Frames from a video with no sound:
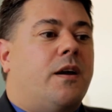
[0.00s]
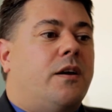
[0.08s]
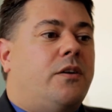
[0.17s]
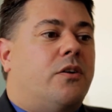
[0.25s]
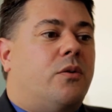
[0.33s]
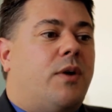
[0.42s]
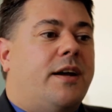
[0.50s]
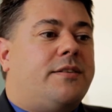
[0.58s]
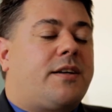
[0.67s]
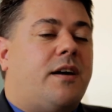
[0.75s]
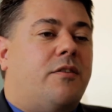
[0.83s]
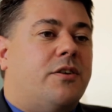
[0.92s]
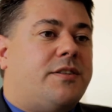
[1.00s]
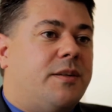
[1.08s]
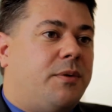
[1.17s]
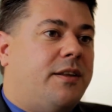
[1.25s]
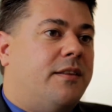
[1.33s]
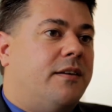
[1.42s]
your rights cover
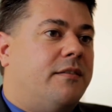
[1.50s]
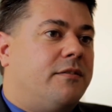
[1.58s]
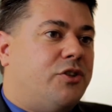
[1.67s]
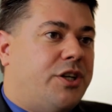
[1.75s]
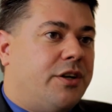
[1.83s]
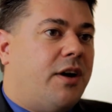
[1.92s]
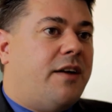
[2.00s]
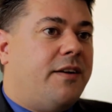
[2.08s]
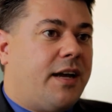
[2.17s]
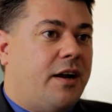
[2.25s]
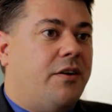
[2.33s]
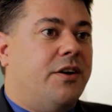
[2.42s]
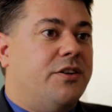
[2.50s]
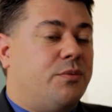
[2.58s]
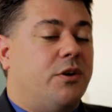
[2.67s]
simply the geographic areas